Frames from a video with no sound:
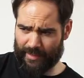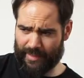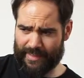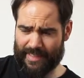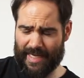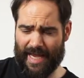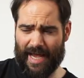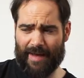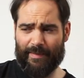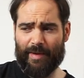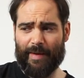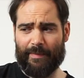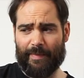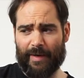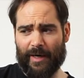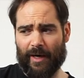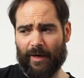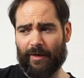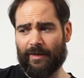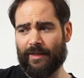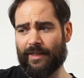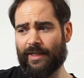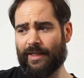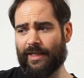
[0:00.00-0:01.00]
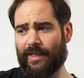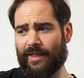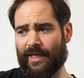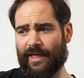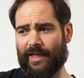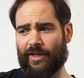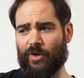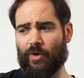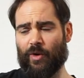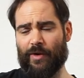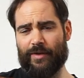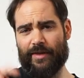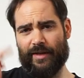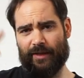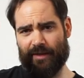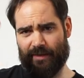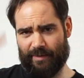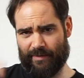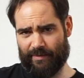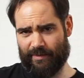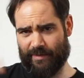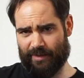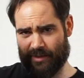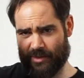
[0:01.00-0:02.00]
the tab up here.
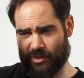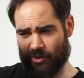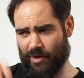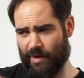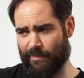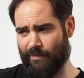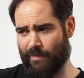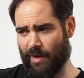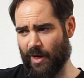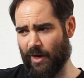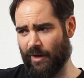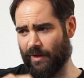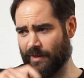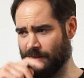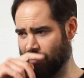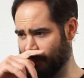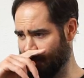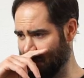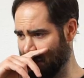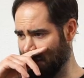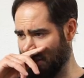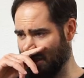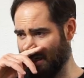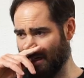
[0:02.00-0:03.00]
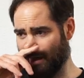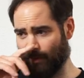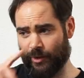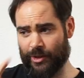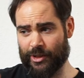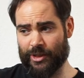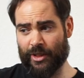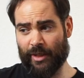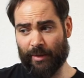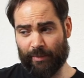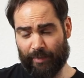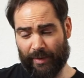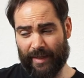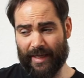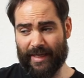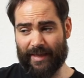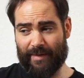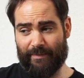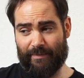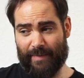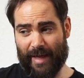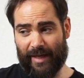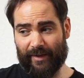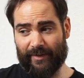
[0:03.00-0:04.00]
Ignore the strum marks. We're just gonna play
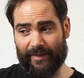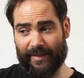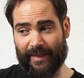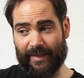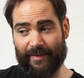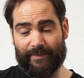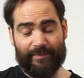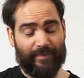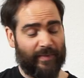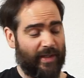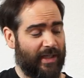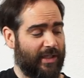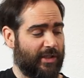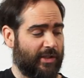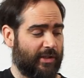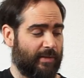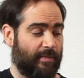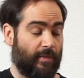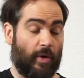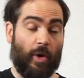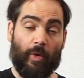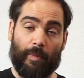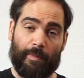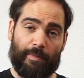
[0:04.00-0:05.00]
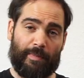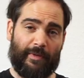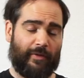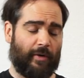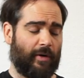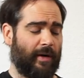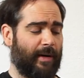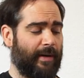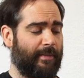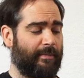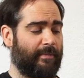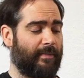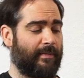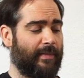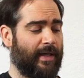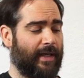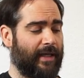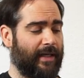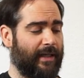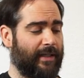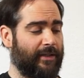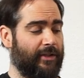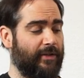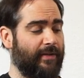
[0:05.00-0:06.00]
the melody. Before
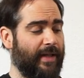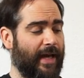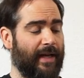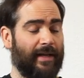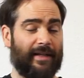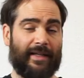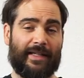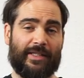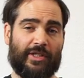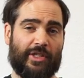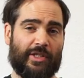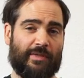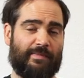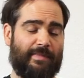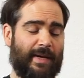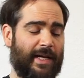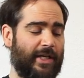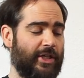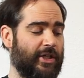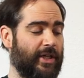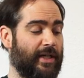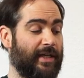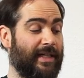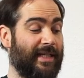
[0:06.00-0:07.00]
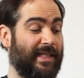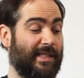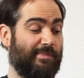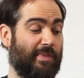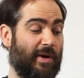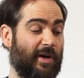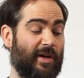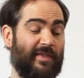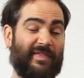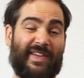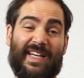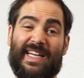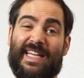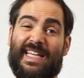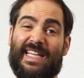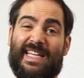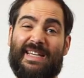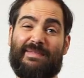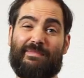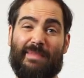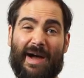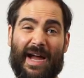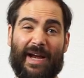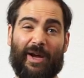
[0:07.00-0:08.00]
I do that, let's just mention, it's part of an
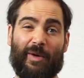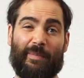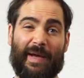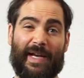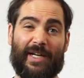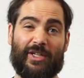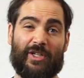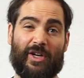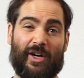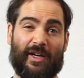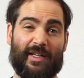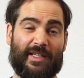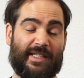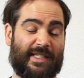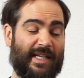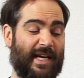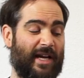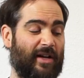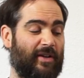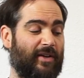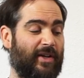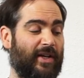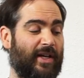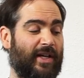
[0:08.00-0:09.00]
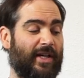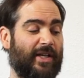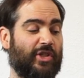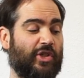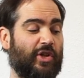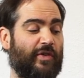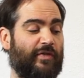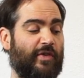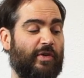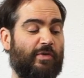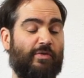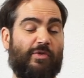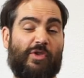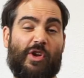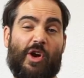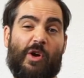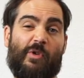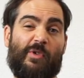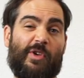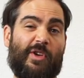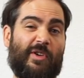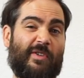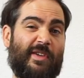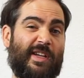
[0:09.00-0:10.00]
E minor pentatonic scale. So if you
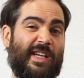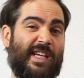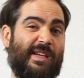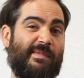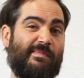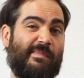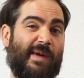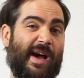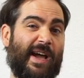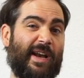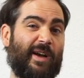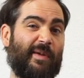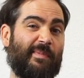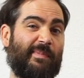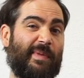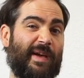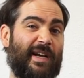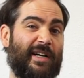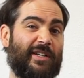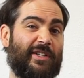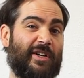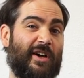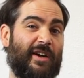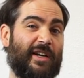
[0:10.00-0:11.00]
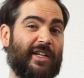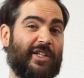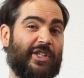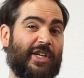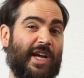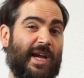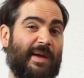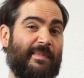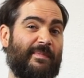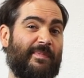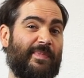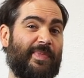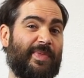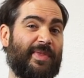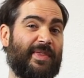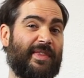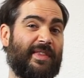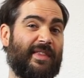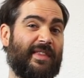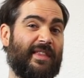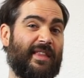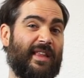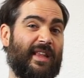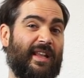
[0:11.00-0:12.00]
know your E minor pentatonic shape,
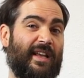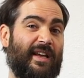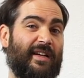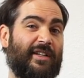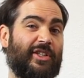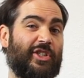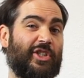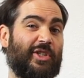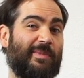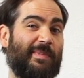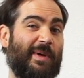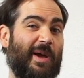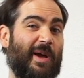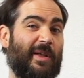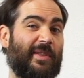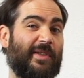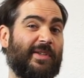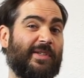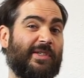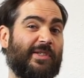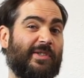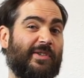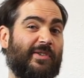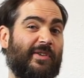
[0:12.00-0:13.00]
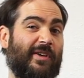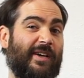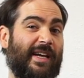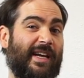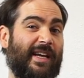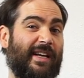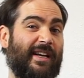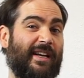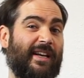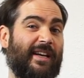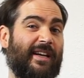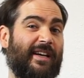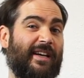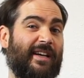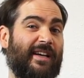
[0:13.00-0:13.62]
it should be on the screen.